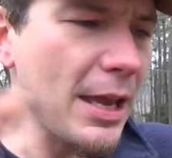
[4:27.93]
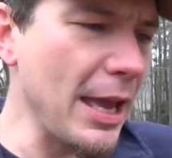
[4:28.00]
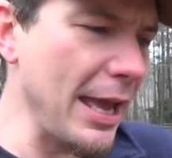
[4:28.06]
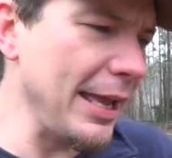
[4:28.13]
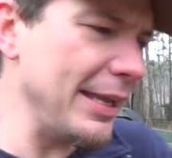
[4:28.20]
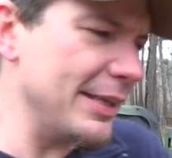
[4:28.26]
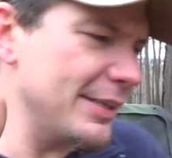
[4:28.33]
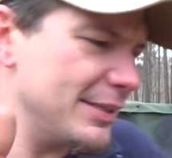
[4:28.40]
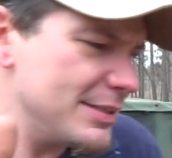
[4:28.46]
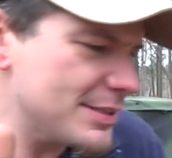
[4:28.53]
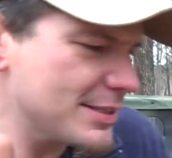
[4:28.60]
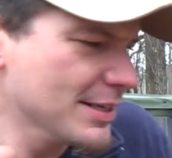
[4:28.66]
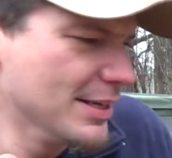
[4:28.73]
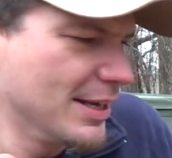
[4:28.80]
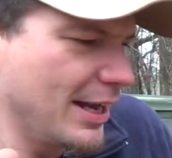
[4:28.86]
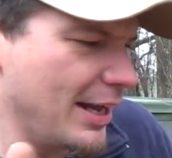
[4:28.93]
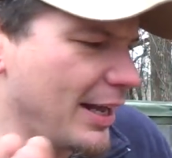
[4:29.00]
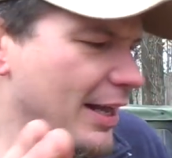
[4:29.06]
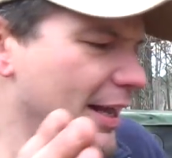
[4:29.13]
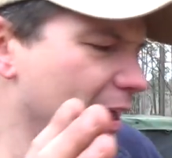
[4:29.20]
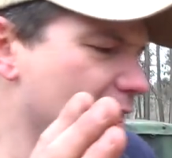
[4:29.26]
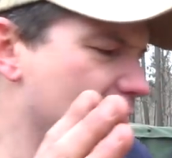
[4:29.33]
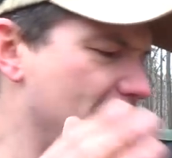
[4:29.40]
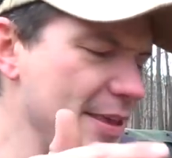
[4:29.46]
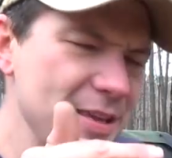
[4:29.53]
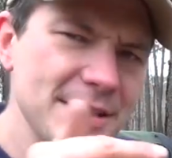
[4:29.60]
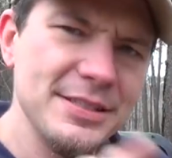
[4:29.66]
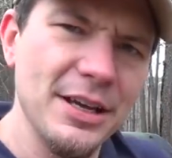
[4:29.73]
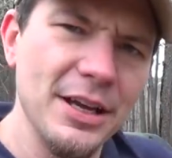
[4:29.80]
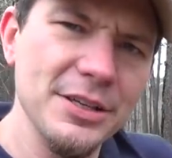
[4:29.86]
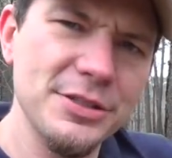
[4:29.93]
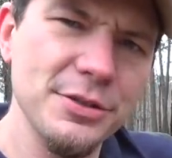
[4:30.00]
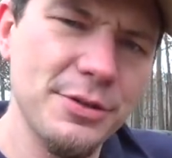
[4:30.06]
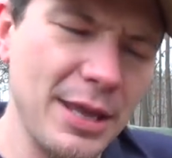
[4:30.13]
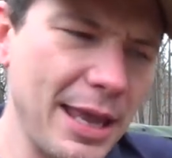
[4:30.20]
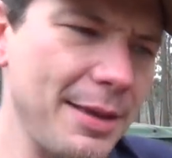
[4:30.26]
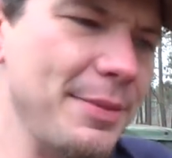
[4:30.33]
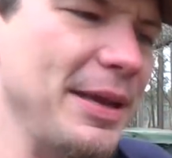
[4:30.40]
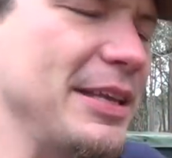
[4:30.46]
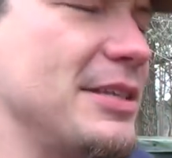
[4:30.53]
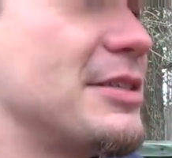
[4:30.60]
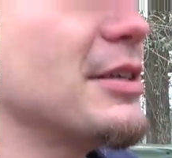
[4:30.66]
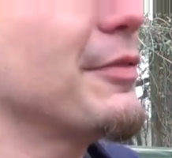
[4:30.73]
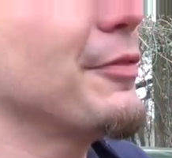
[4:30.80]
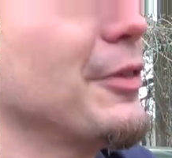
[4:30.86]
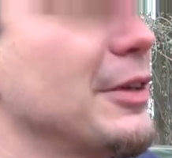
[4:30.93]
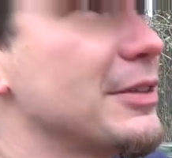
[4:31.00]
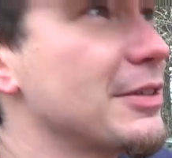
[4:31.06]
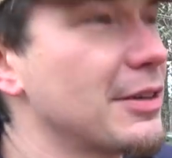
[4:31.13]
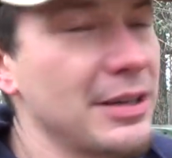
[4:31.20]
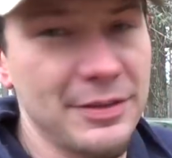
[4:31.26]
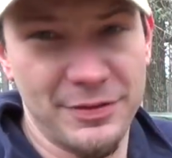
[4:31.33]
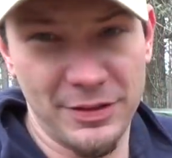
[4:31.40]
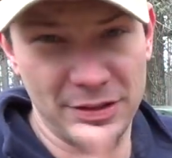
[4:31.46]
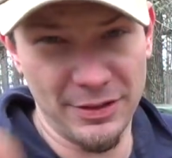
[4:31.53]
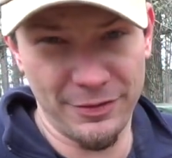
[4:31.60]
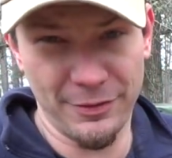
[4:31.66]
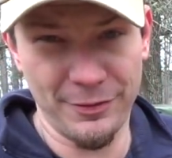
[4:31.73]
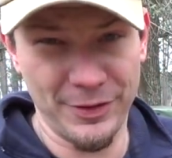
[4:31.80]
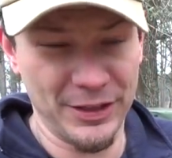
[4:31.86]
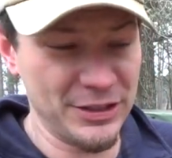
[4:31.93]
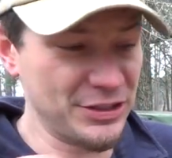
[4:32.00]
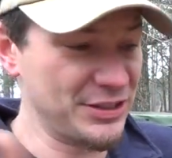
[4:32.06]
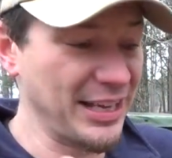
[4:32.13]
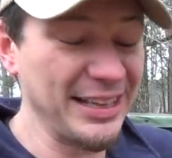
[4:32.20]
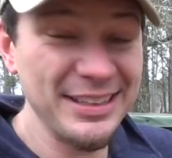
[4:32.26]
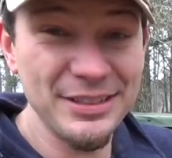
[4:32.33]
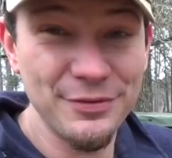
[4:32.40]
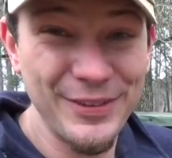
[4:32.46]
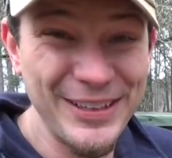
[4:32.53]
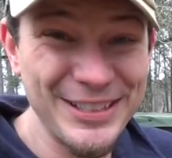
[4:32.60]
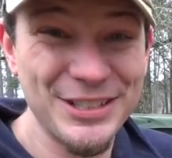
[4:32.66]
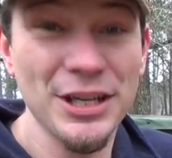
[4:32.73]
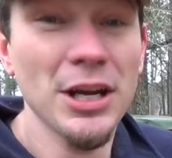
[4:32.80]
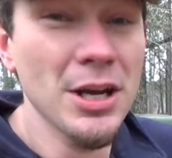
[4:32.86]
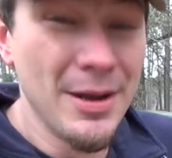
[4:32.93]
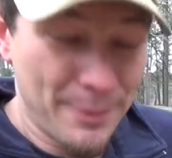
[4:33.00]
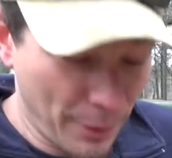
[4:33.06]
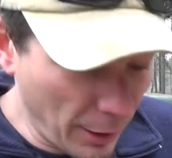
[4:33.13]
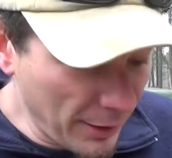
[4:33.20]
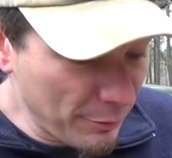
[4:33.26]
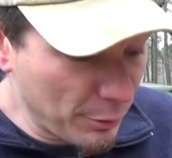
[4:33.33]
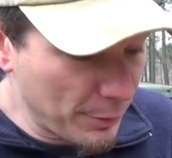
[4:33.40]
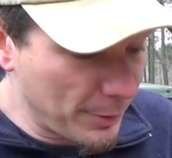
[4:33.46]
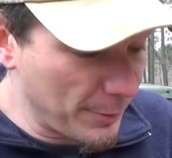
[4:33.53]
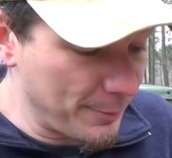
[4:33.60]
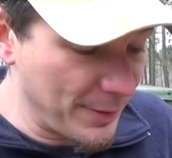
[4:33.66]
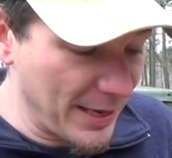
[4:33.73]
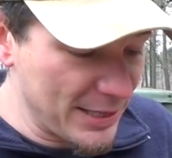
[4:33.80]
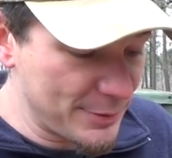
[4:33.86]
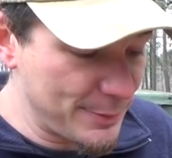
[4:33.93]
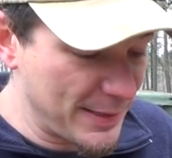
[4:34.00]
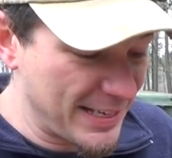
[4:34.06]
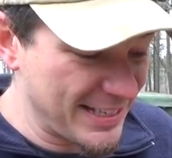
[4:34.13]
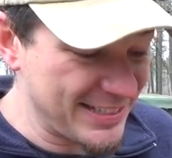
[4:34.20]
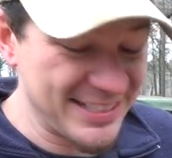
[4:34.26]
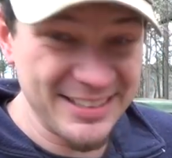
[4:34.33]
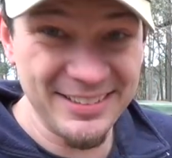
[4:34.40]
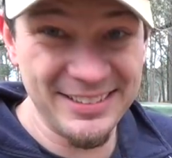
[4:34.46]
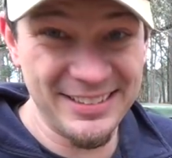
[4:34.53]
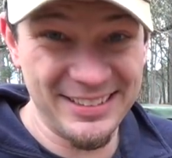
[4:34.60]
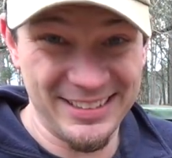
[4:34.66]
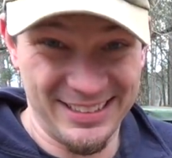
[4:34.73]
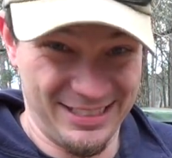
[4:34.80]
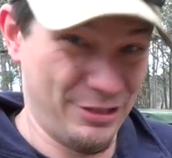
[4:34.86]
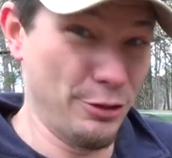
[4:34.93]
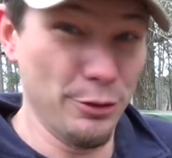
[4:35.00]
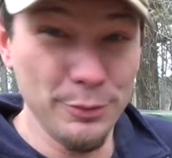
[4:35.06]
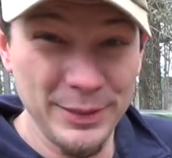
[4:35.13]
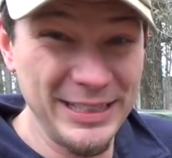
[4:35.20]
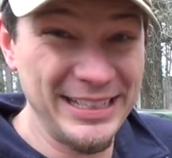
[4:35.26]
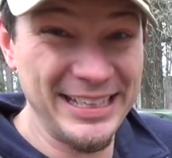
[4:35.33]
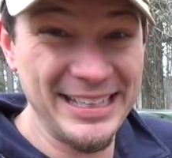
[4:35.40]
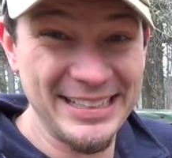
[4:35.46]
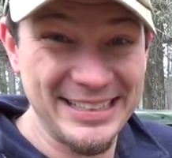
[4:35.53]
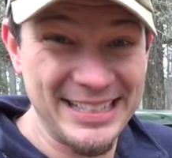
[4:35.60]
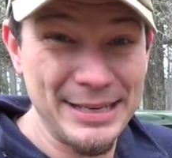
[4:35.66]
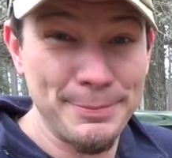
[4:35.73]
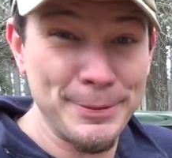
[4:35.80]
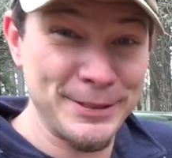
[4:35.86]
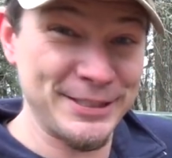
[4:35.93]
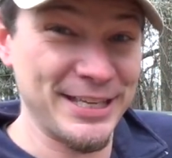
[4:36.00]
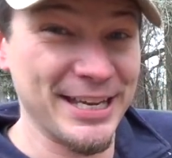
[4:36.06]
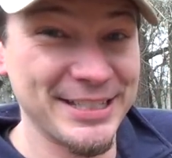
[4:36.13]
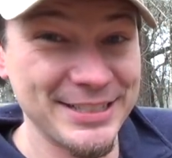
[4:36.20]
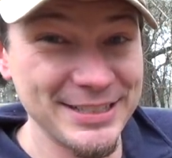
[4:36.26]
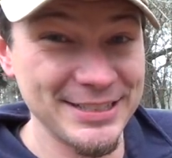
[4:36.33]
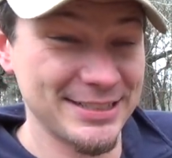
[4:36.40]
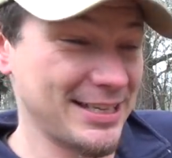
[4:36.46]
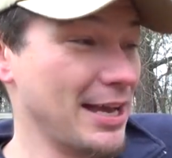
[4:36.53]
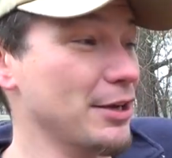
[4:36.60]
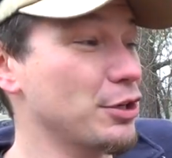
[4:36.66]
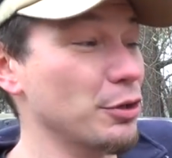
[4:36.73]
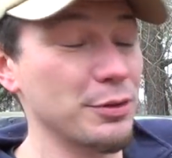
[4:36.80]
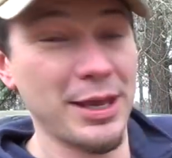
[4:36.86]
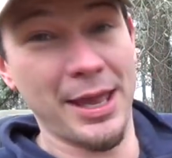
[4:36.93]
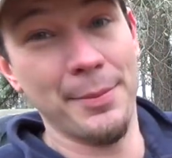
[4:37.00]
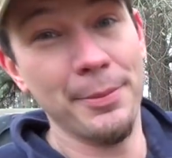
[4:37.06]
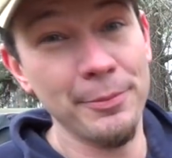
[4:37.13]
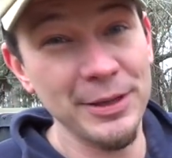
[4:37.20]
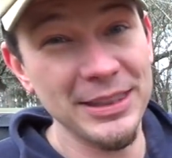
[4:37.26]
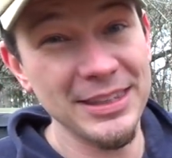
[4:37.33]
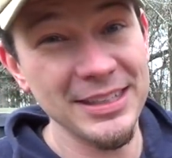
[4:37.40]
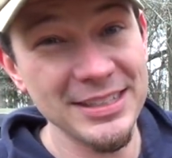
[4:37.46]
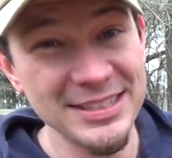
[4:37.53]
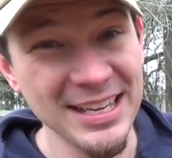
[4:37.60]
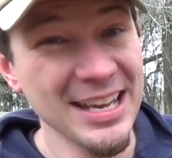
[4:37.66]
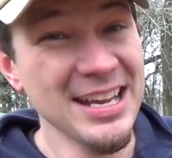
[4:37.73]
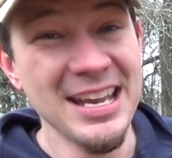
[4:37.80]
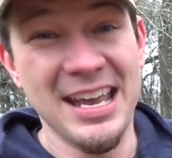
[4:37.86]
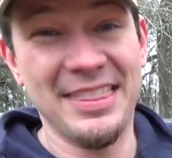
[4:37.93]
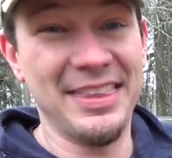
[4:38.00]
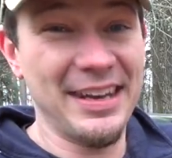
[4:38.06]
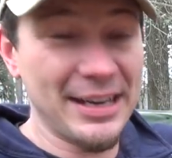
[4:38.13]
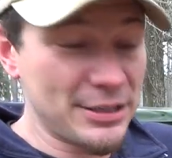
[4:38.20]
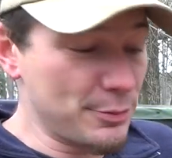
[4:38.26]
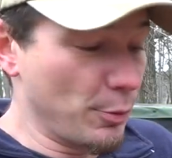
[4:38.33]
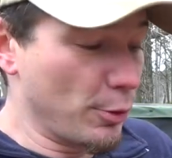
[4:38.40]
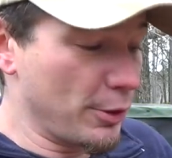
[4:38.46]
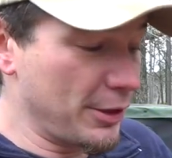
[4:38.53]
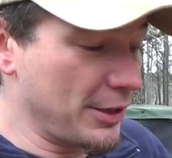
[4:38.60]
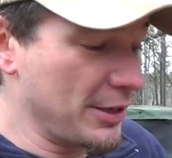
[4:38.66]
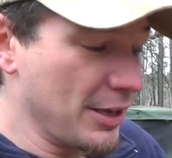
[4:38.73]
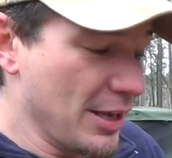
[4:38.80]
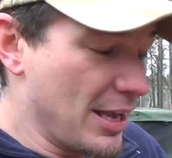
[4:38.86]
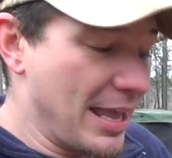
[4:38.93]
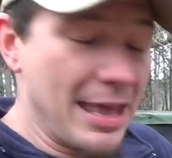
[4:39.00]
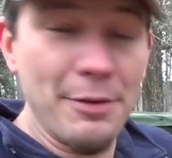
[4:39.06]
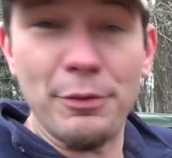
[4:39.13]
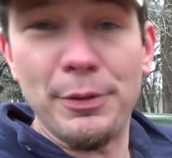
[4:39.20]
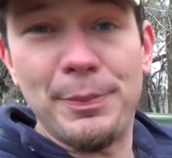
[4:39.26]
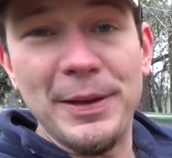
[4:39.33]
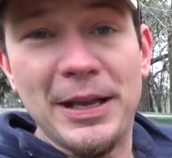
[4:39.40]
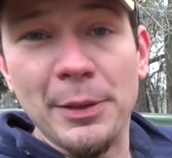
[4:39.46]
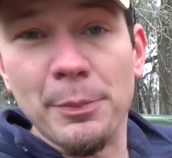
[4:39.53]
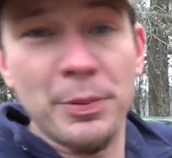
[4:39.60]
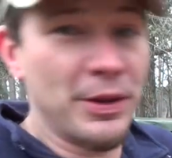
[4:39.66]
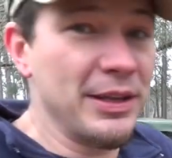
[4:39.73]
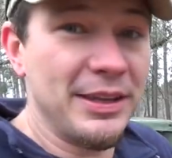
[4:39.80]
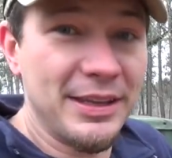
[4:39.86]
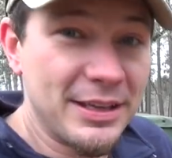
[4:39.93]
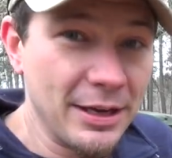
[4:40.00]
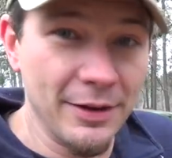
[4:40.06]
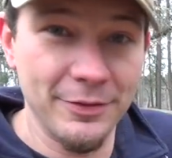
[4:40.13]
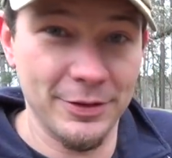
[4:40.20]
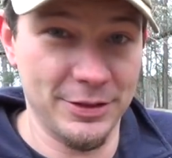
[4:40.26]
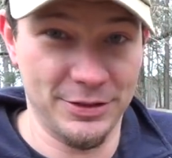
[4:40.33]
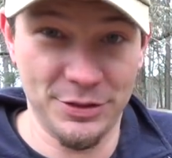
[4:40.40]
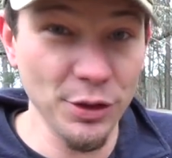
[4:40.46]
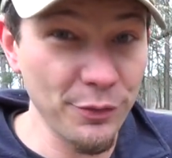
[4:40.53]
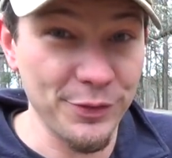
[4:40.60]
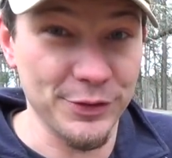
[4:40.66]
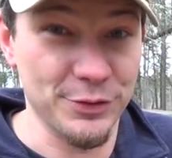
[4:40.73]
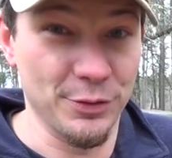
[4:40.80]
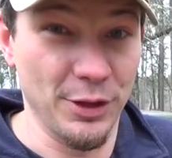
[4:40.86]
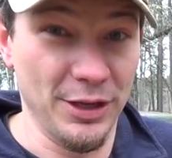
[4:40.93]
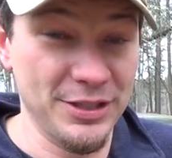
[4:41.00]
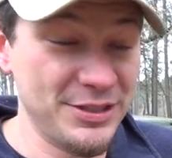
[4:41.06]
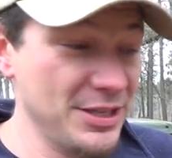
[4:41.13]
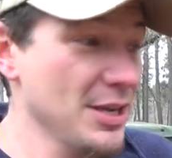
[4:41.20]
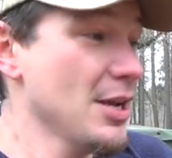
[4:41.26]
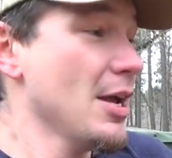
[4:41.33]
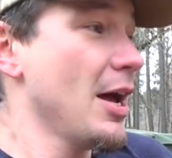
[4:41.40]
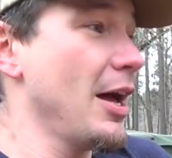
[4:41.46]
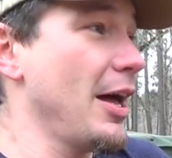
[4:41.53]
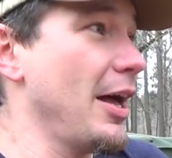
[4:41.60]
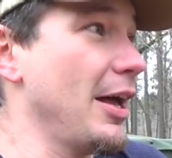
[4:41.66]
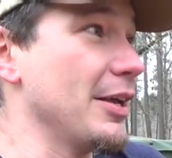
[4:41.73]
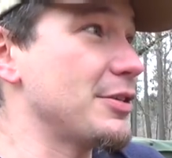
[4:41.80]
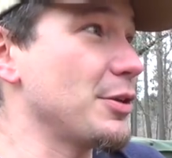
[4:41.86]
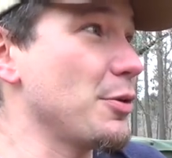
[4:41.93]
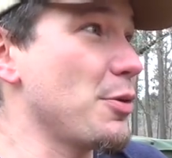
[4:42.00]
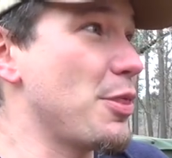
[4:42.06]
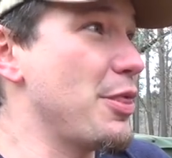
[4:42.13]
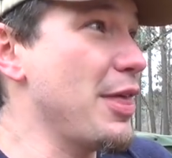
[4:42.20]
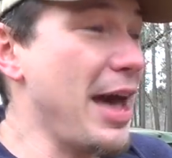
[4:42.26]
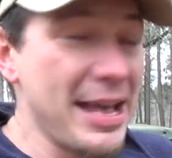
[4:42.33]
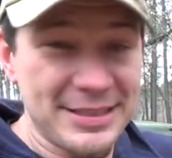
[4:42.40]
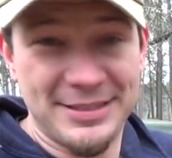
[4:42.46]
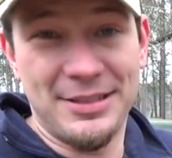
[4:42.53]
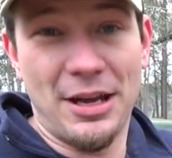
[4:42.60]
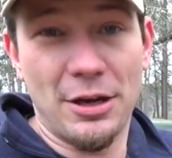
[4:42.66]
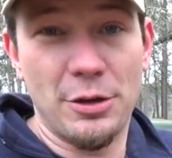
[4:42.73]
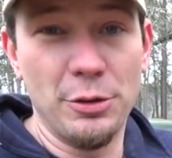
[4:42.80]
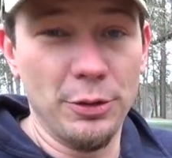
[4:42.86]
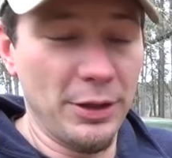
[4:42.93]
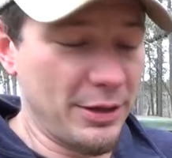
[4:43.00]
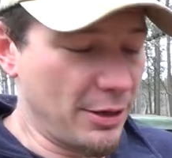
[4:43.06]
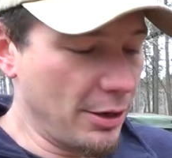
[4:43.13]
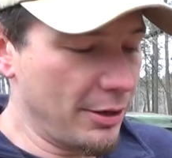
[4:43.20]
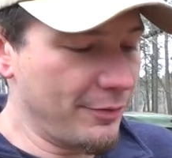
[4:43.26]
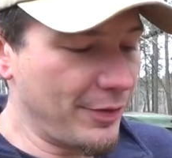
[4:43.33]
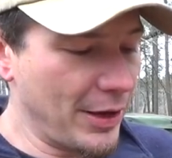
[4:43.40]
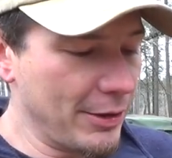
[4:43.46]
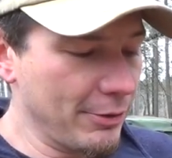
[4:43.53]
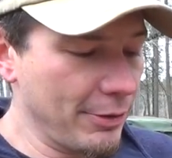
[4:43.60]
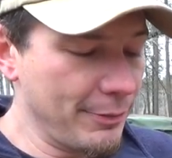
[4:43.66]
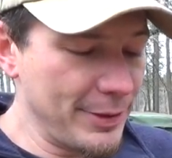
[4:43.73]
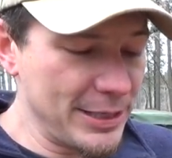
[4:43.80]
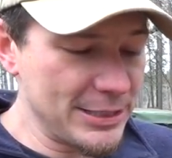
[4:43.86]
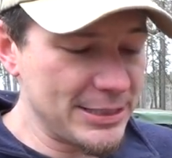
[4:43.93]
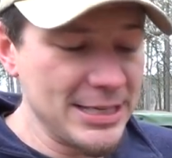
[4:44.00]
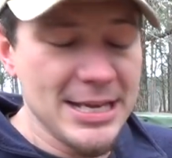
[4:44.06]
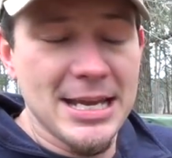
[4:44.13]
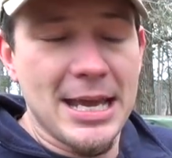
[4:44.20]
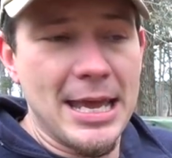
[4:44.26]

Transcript: And these also came in different finish, stainless finish. Probably would have been best, because here in the humid, deep East Texas, I'd go camping with this, and the next morning, it would be completely covered in surface rust. So that's not cool in our environment.